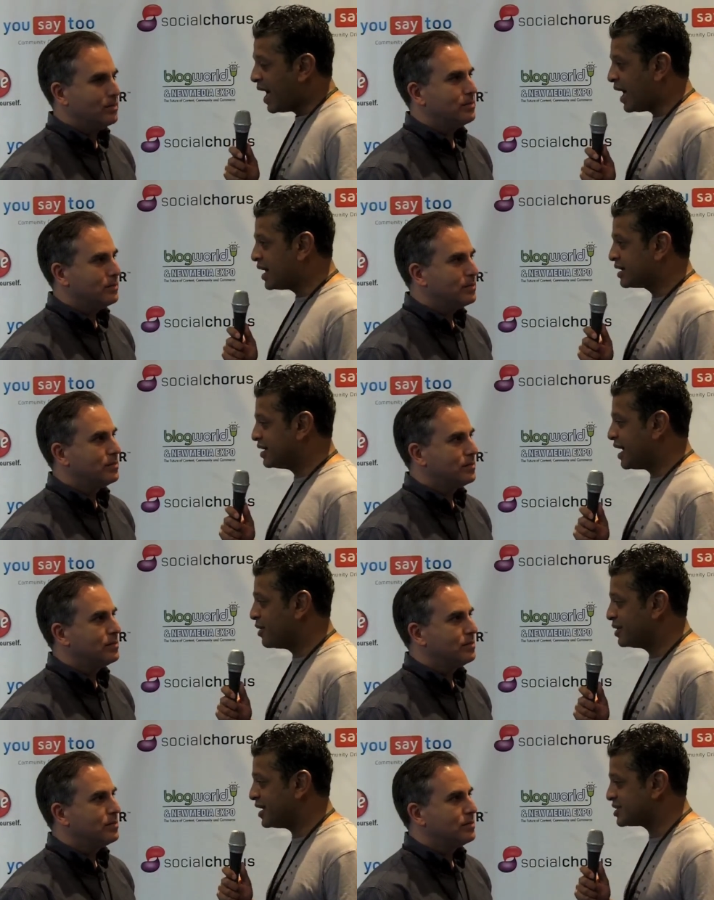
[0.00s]
Speaker 1: And
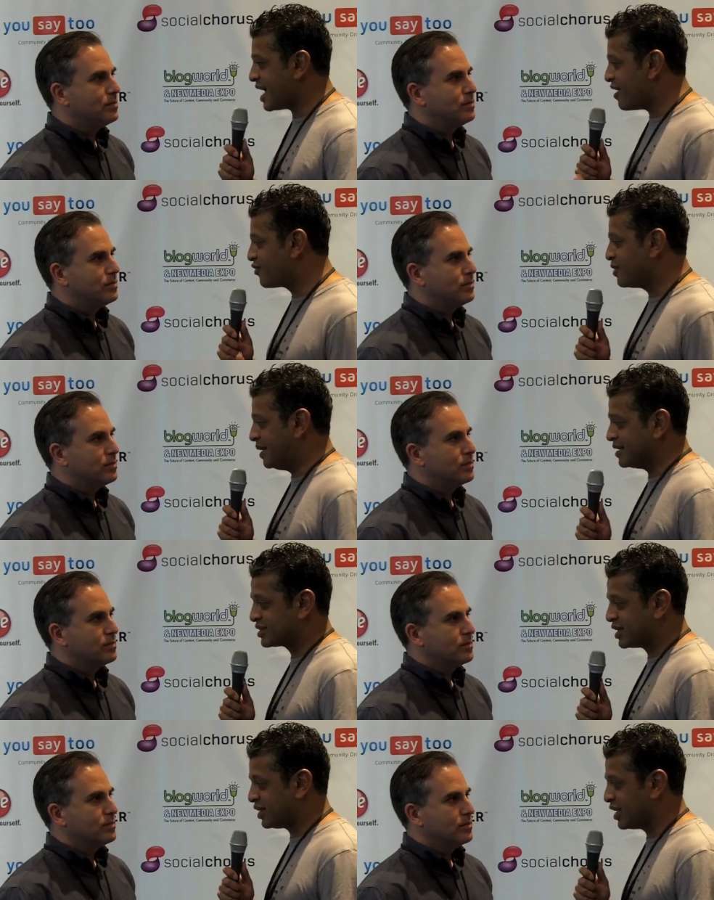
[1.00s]
nowadays, everybody
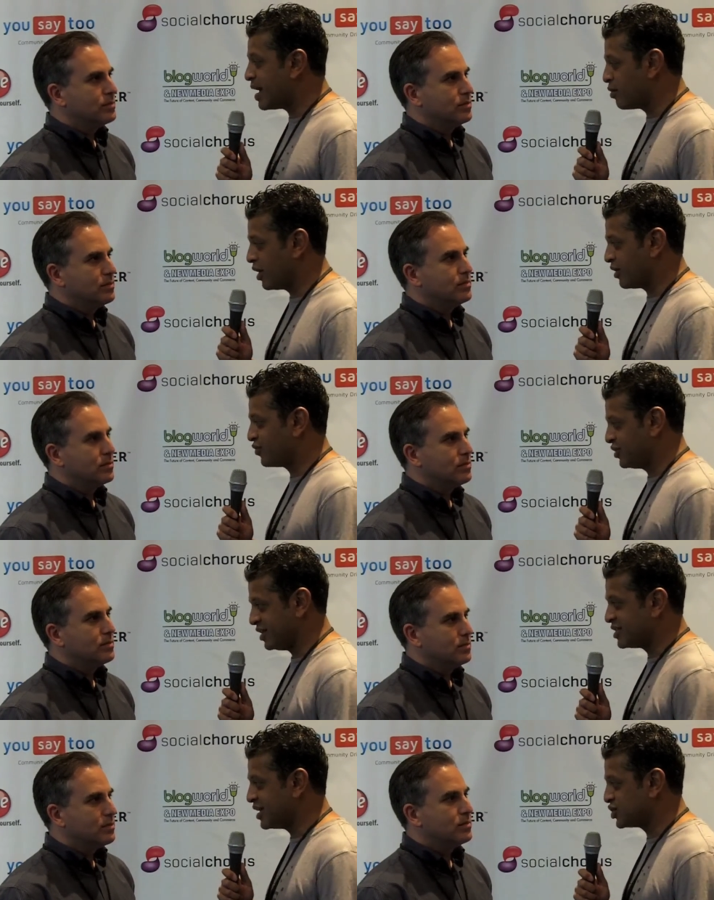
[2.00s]
is clamoring for
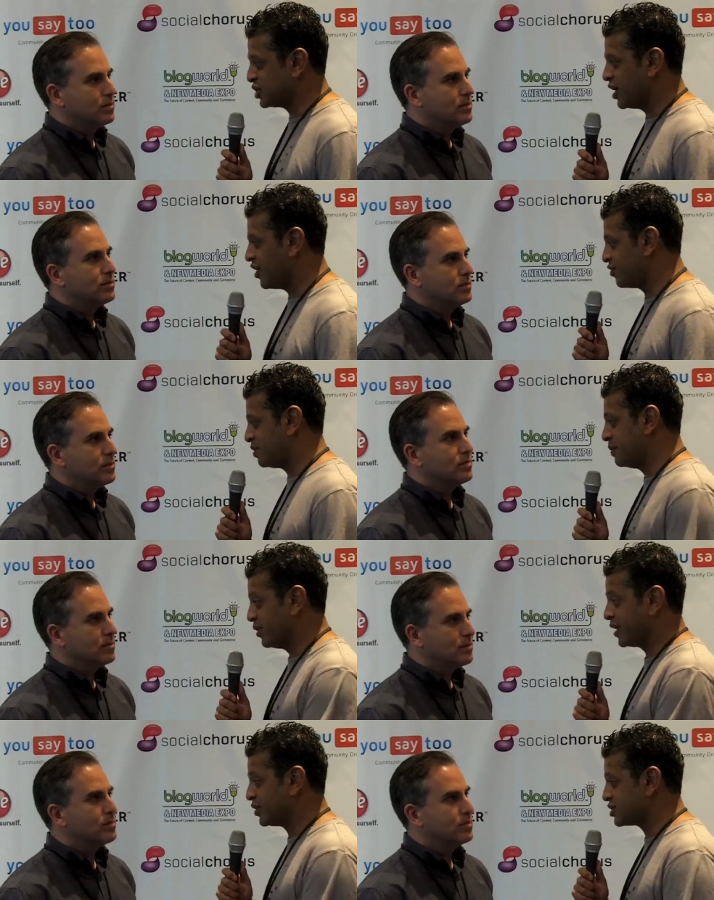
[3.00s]
the attention of
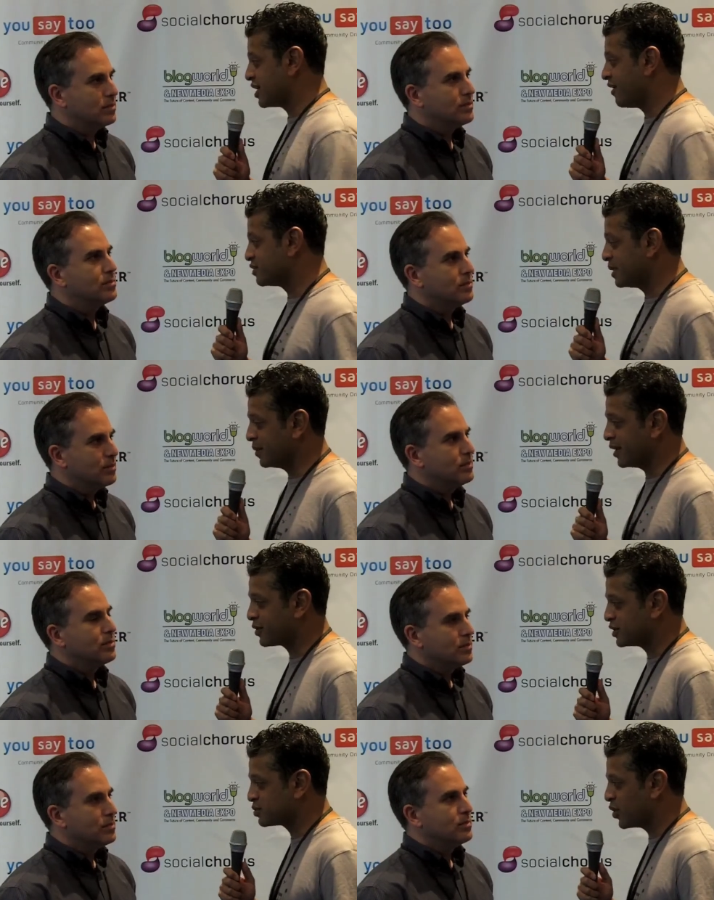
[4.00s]
people like yourselves, people
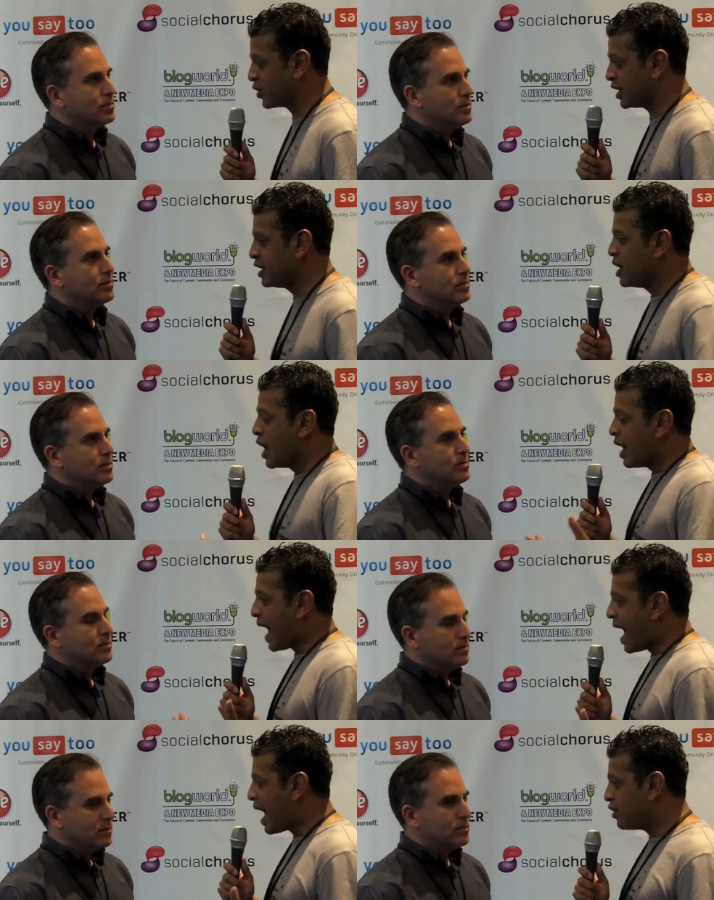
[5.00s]
like Chris Brogan.
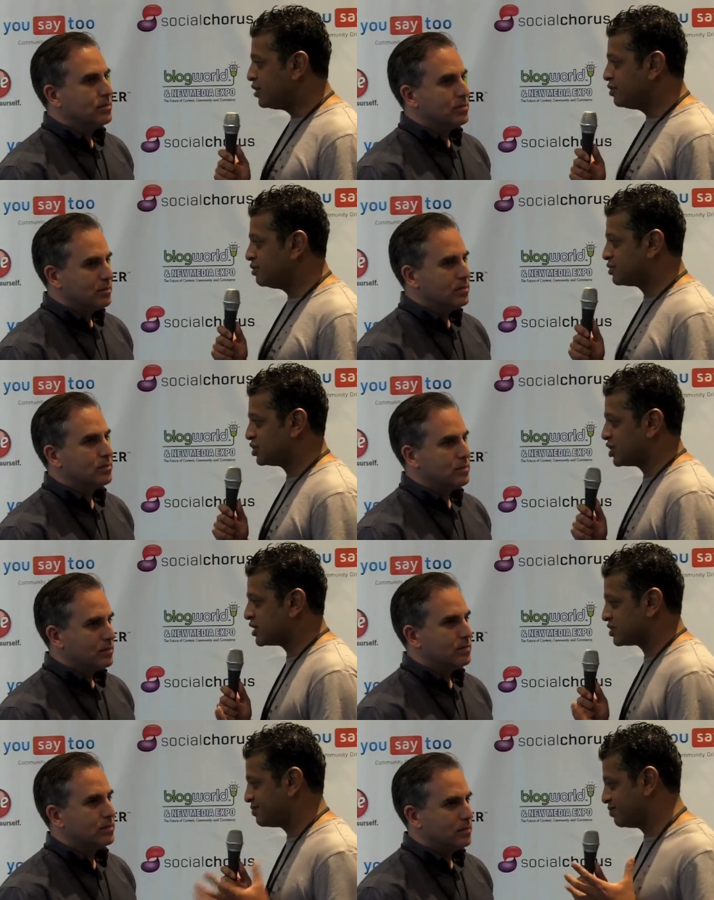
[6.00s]
How do you
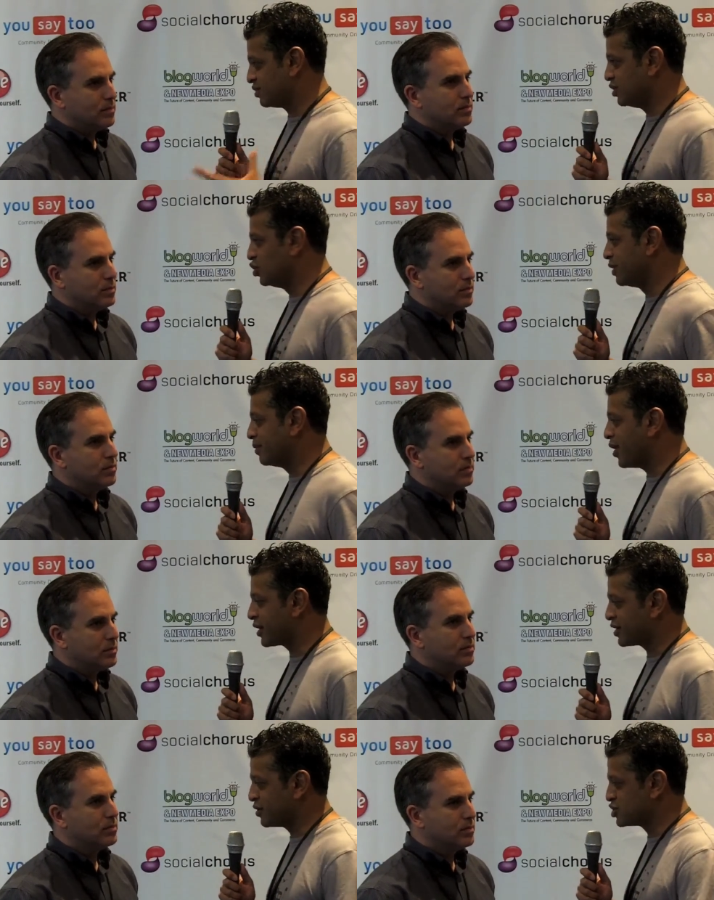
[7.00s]
suggest the newbie
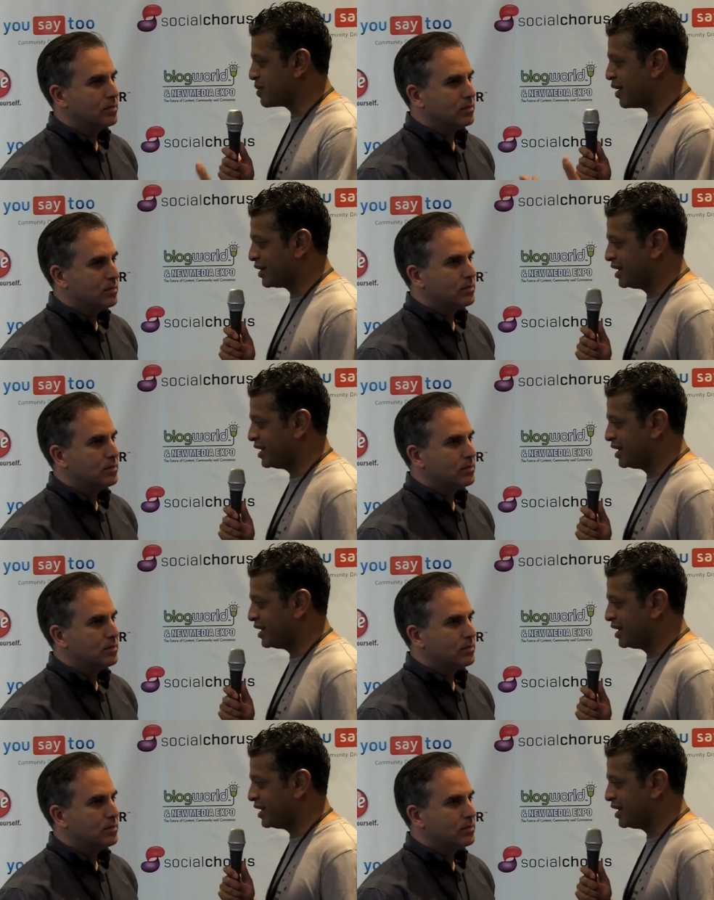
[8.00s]
blogger goes about